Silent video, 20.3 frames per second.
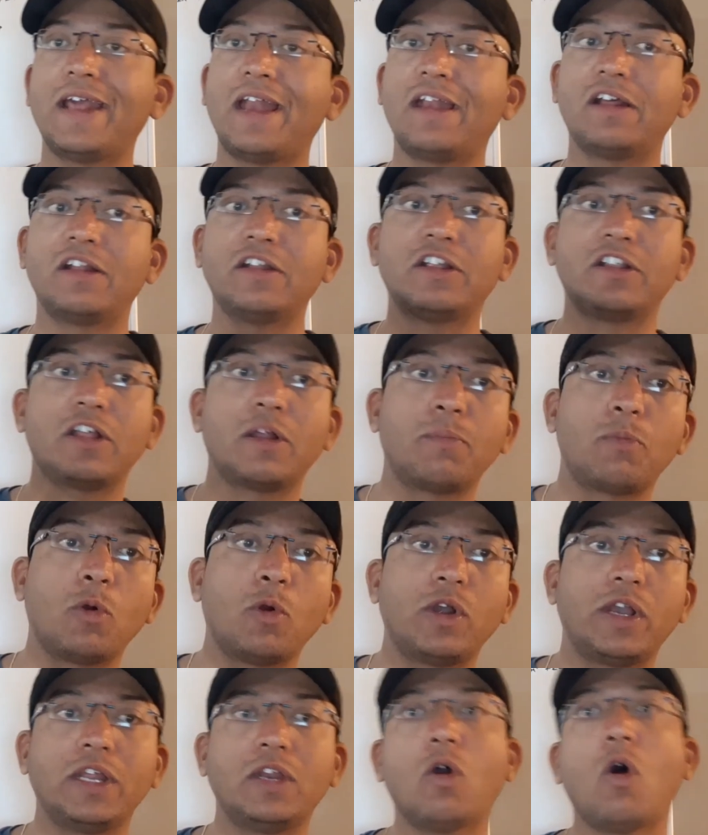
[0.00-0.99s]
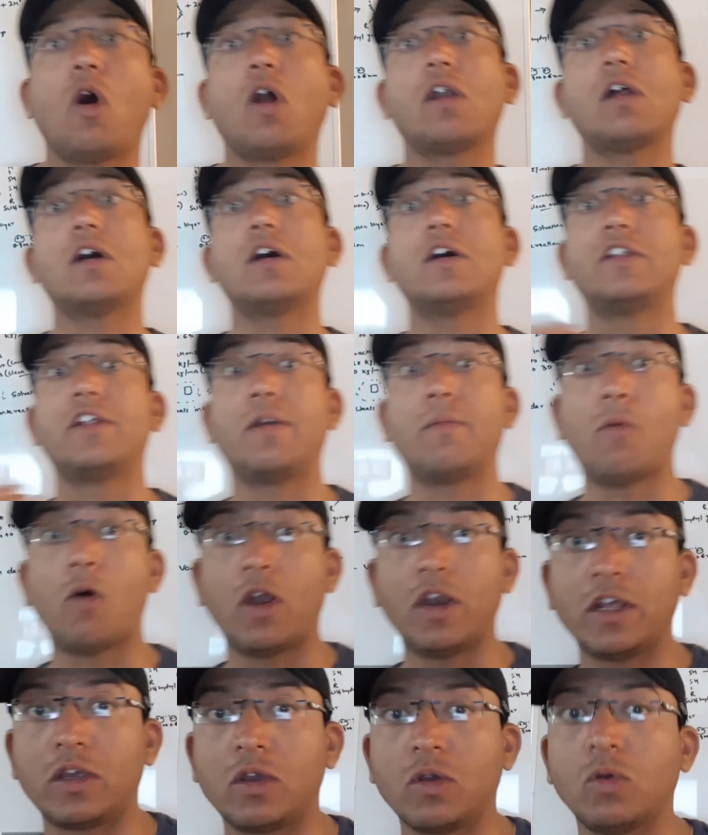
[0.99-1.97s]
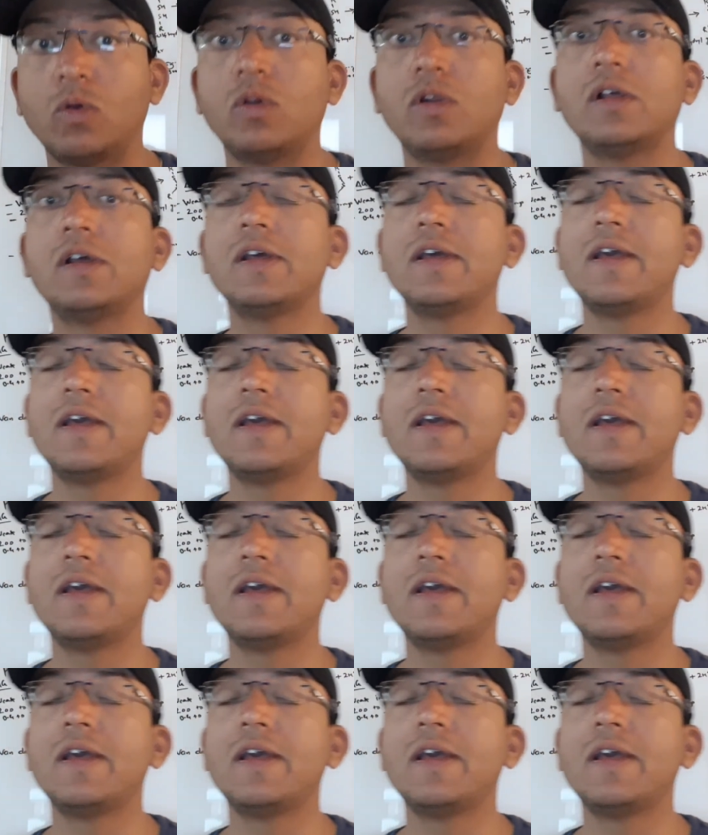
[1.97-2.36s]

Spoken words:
and another protein or other molecule